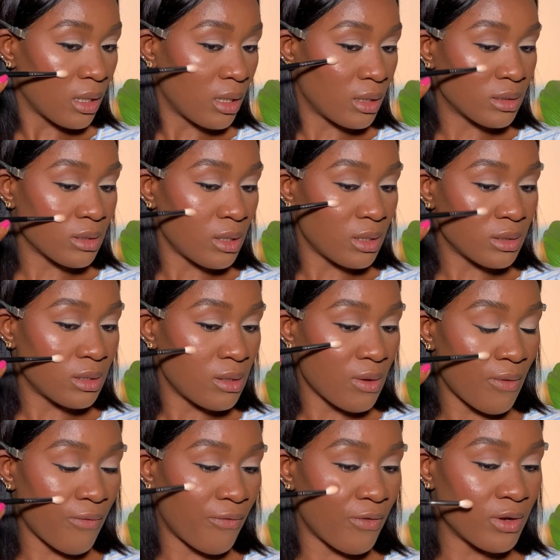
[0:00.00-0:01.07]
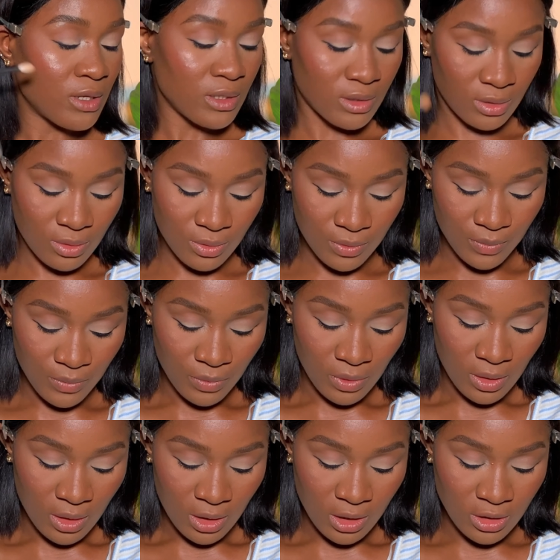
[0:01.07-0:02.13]
it's going to look funny. So
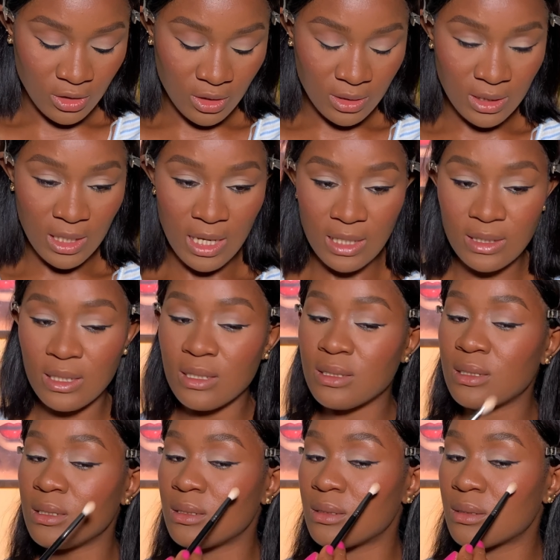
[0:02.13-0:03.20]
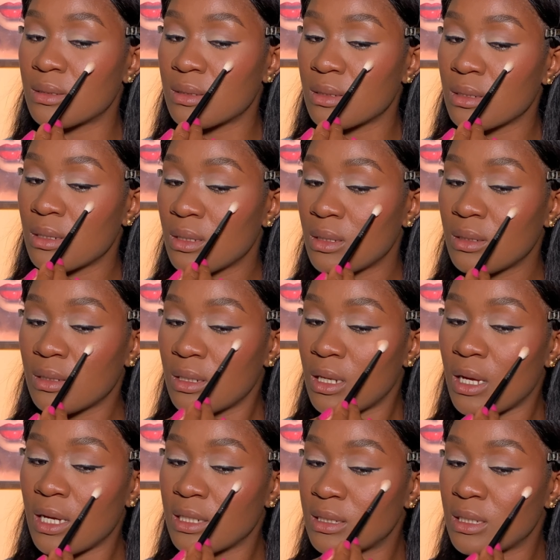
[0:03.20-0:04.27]
it's just the excesses that
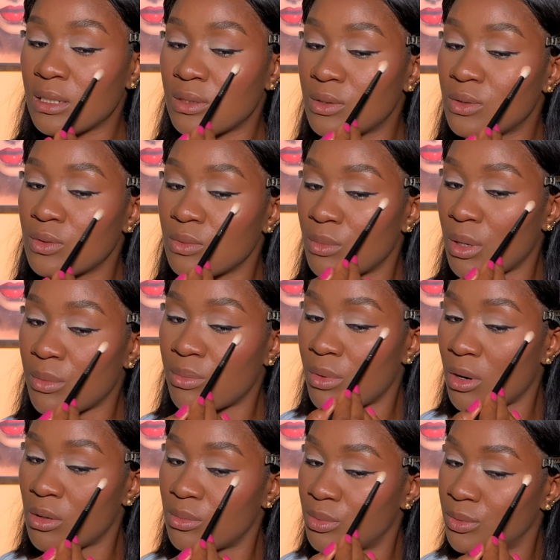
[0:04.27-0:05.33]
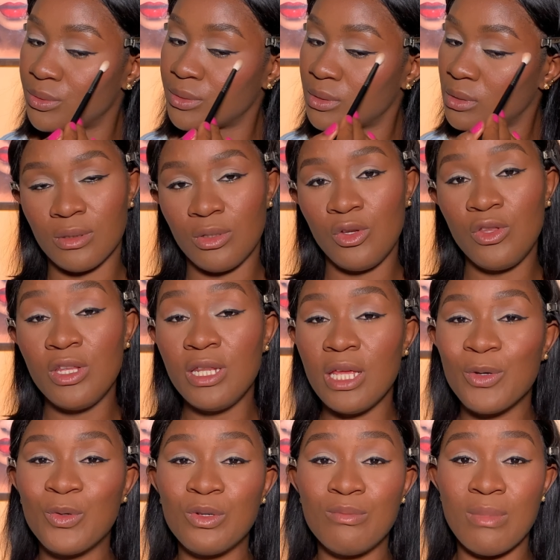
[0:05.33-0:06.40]
I take to my brow bone. You need a
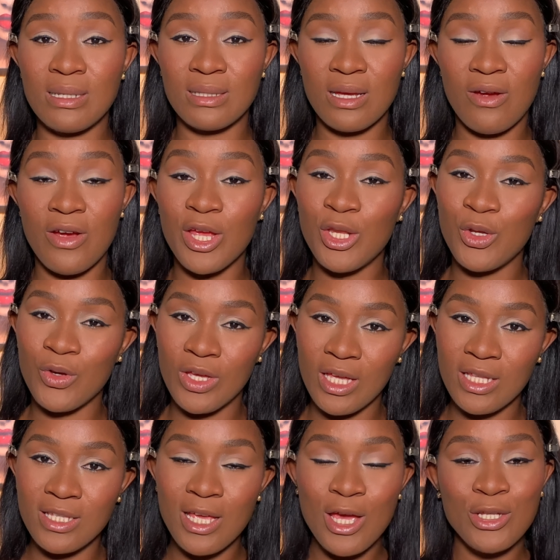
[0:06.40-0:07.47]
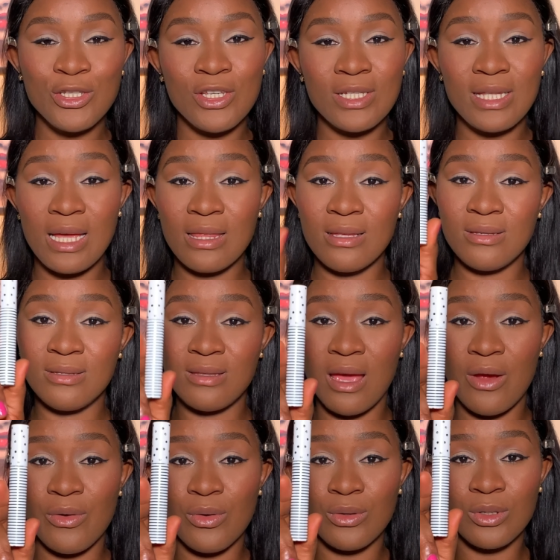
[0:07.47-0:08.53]
good mascara in your kit, just like the
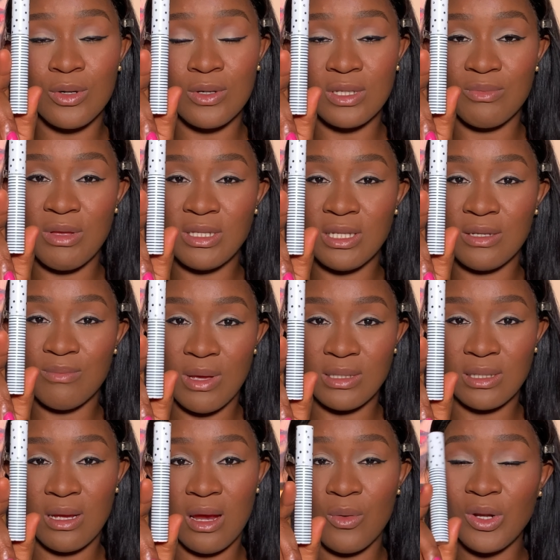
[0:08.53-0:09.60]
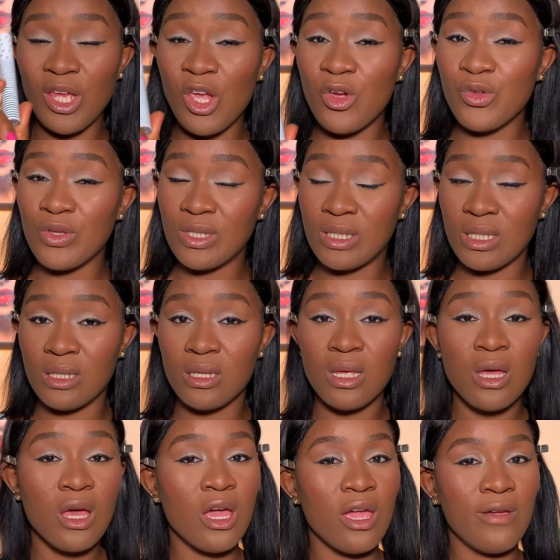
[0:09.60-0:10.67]
Zaron Cosmetic Mascara. Whether you're using
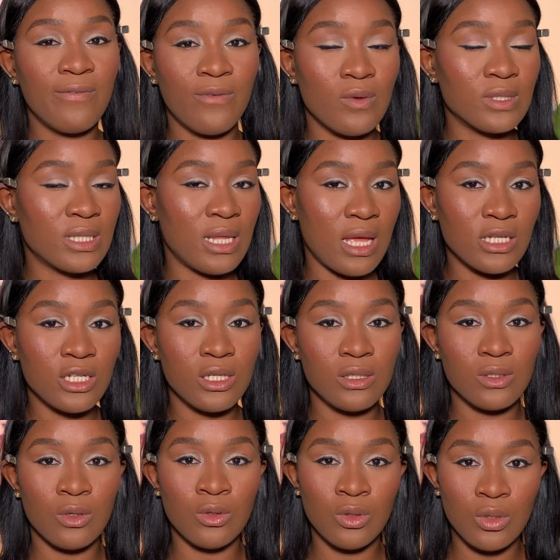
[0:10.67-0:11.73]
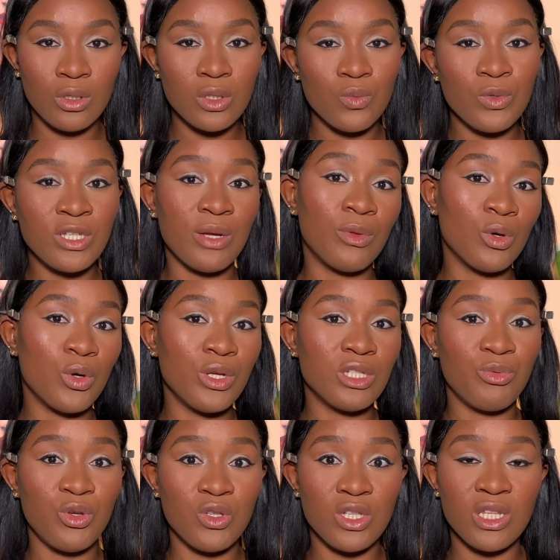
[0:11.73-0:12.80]
a false lashes or not which i'm not going to
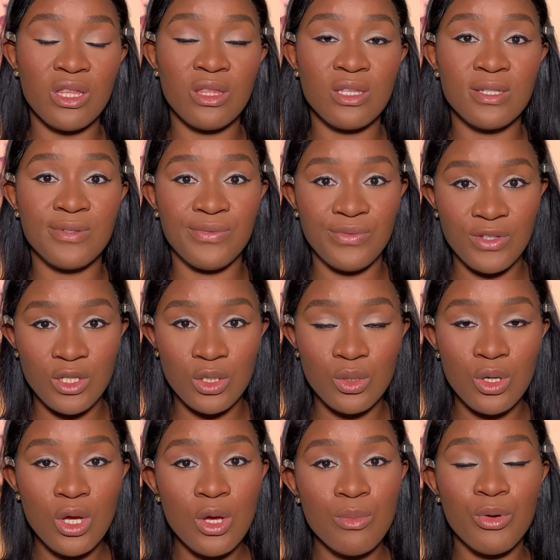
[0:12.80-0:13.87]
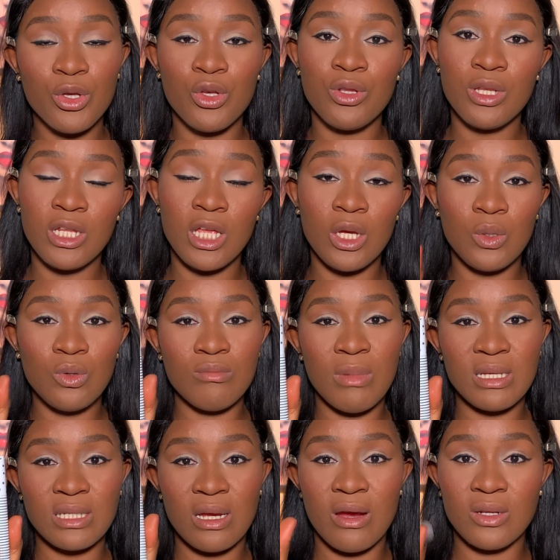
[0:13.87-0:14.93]
be using in this video but you need a good
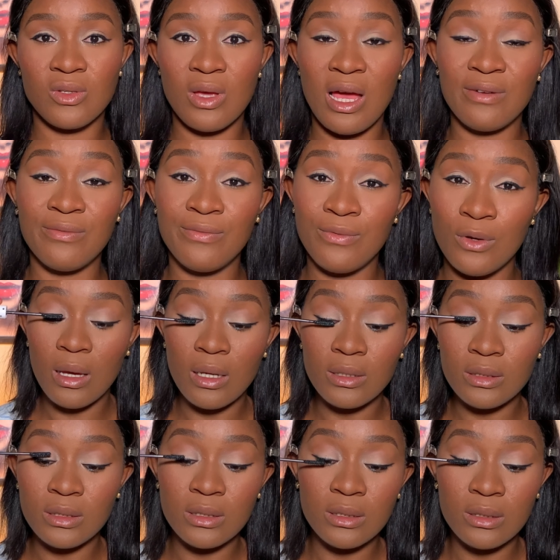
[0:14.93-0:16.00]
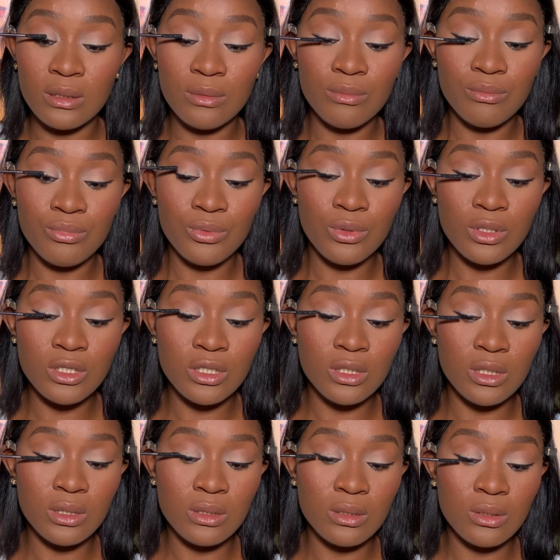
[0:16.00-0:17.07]
mascara to add volume to your
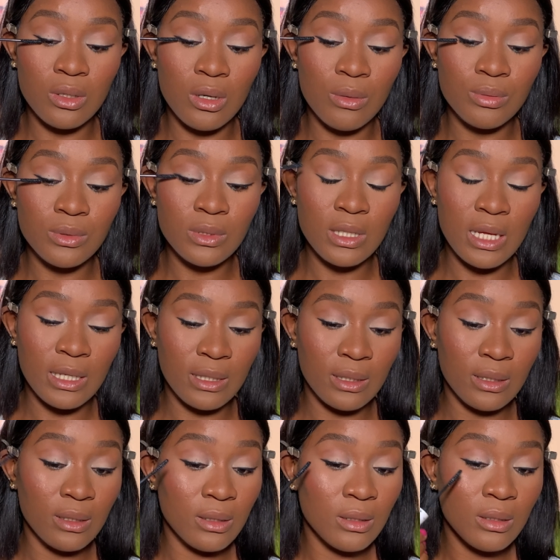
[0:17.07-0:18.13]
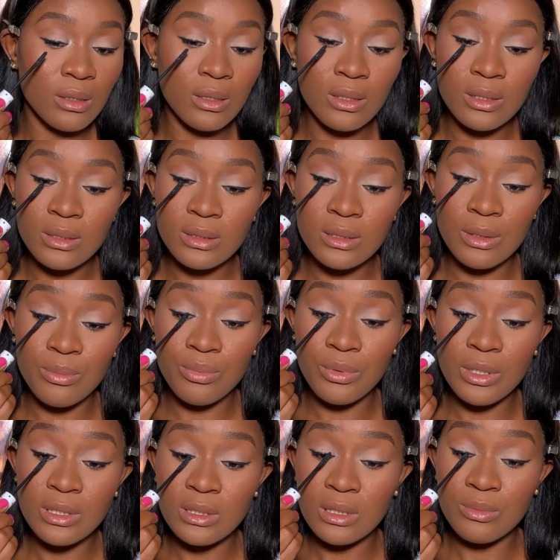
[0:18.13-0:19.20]
natural lashes so i'm just going to apply that on
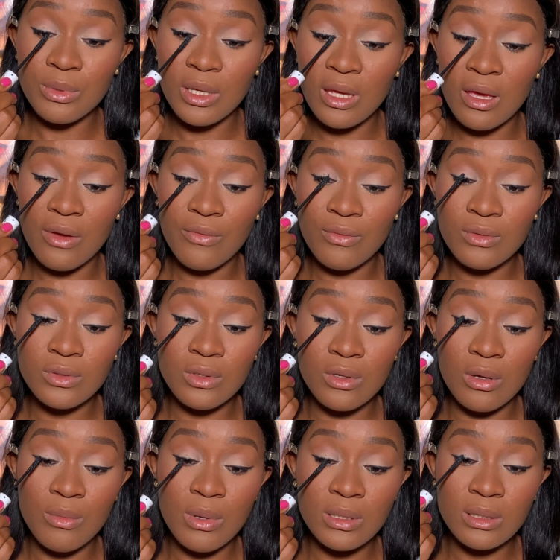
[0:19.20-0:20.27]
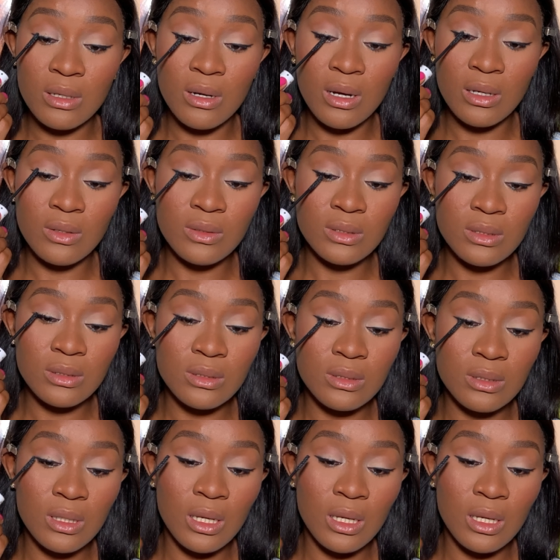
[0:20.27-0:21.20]
my upper lashes and my lower lashes